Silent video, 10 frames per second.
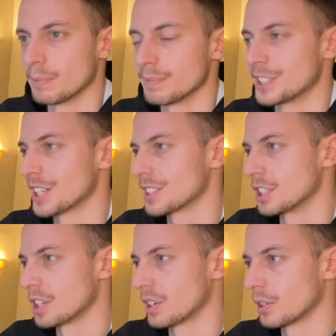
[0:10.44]
Just in
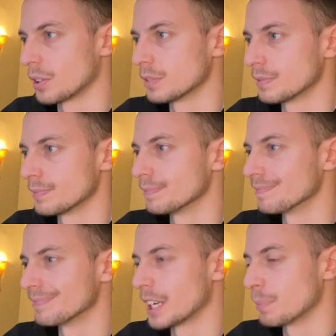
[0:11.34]
general,
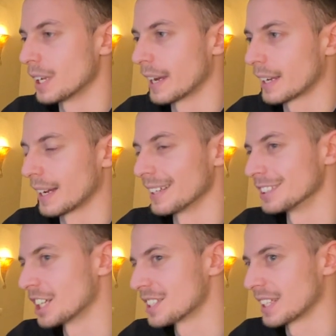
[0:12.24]
maybe like
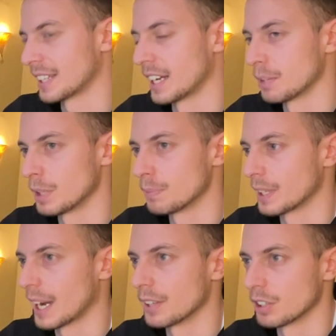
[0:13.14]
just a tiny bit, but
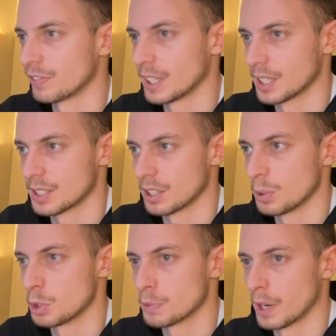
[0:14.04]
I don't think that's a
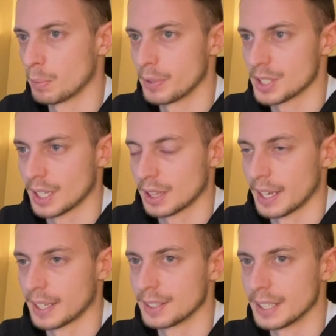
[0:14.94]
huge problem. It's not
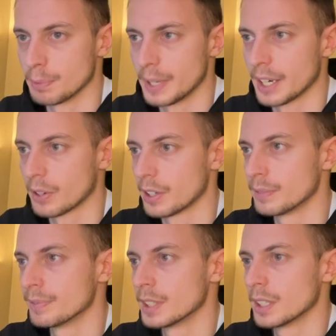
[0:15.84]
like a deal breaker.
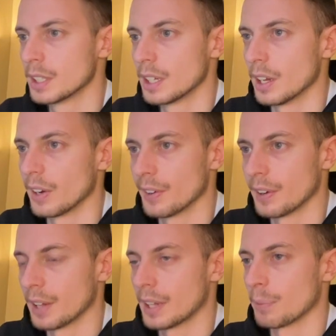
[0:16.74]

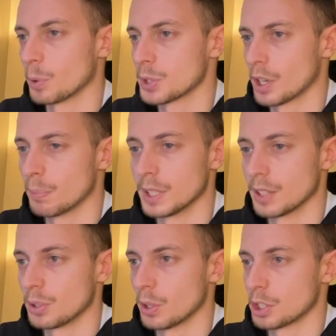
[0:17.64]
And I'm also happy
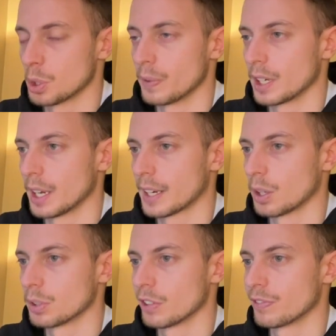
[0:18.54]
that you are showing like a
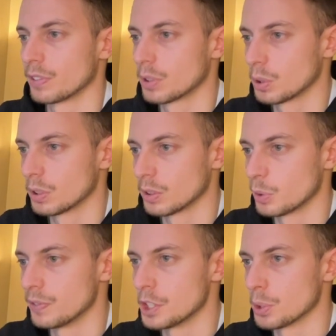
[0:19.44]
lot of good
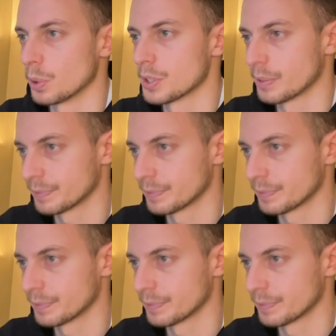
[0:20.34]
visuals.